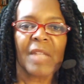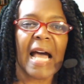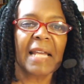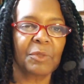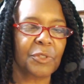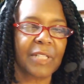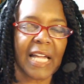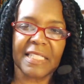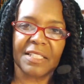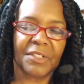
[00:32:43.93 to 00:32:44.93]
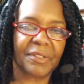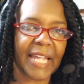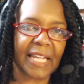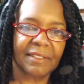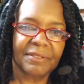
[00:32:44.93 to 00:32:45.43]
I don't want you guys to do
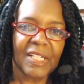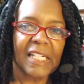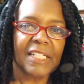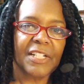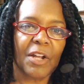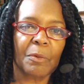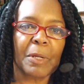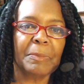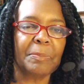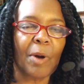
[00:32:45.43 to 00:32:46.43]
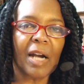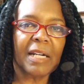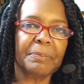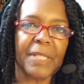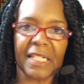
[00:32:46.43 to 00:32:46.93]
that. You know, I mean, part
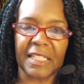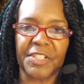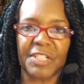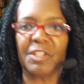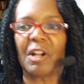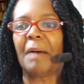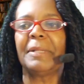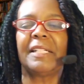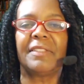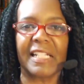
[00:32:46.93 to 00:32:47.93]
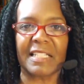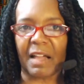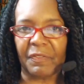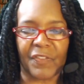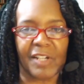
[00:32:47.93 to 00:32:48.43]
of being, a, you know, how many things
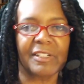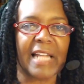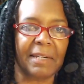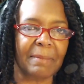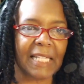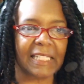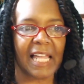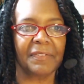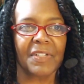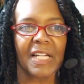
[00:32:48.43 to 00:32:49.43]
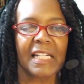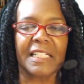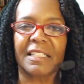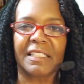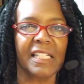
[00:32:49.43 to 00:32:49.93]
I failed out in my life?
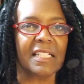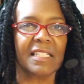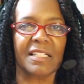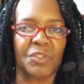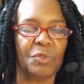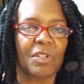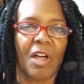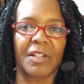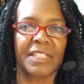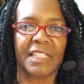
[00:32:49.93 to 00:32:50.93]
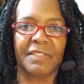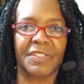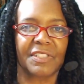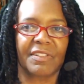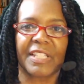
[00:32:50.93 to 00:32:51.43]
It, the list is too long to
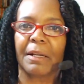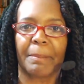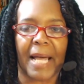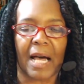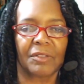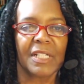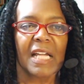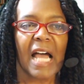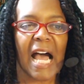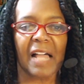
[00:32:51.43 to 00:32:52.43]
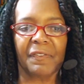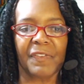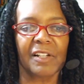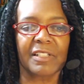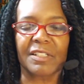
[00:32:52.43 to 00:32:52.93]
even think about. I
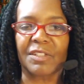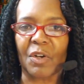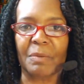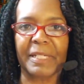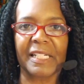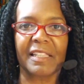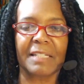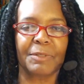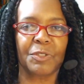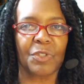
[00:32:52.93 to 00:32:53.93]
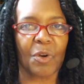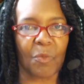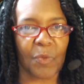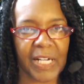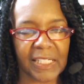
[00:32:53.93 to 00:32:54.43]
failed at so many things, but you know
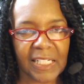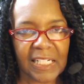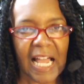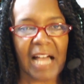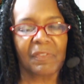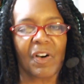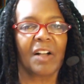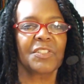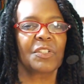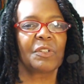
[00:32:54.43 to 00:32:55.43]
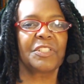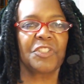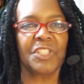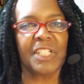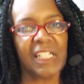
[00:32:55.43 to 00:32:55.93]
what? I've also
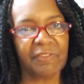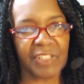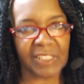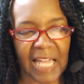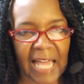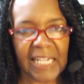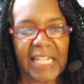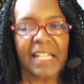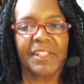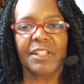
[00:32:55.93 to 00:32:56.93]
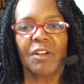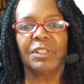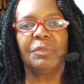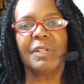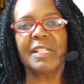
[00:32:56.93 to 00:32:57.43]
achieved a lot. And the
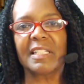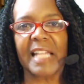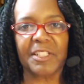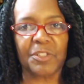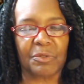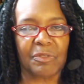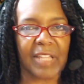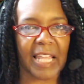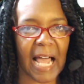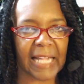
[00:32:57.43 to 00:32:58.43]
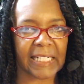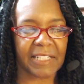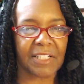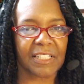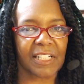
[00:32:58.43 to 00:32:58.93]
only reason that you that I
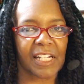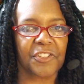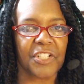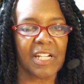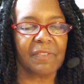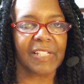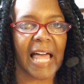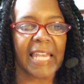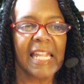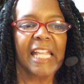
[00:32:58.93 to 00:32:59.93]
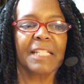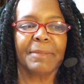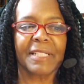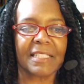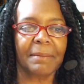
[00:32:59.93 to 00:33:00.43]
can achieve a lot is
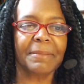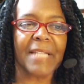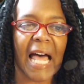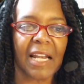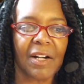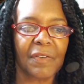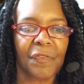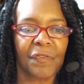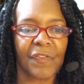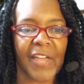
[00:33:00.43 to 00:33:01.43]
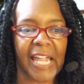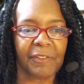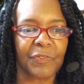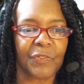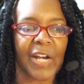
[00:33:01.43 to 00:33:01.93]
because I'm not affa-
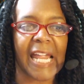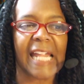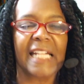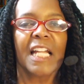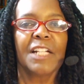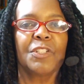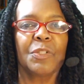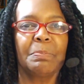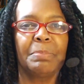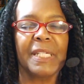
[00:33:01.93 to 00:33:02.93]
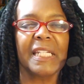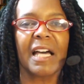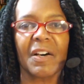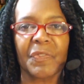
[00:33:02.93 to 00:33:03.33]
afraid to be a